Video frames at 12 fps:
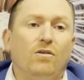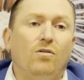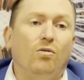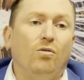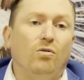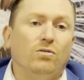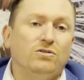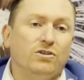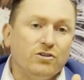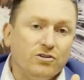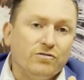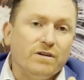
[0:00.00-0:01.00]
or
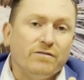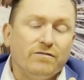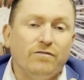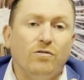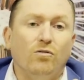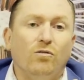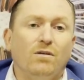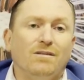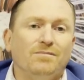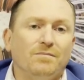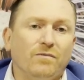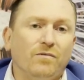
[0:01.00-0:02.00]
surgery for
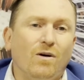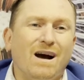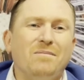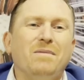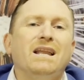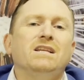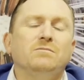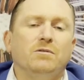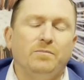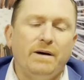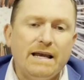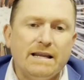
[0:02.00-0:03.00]
unmanageable
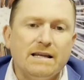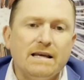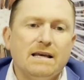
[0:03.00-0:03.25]
pain.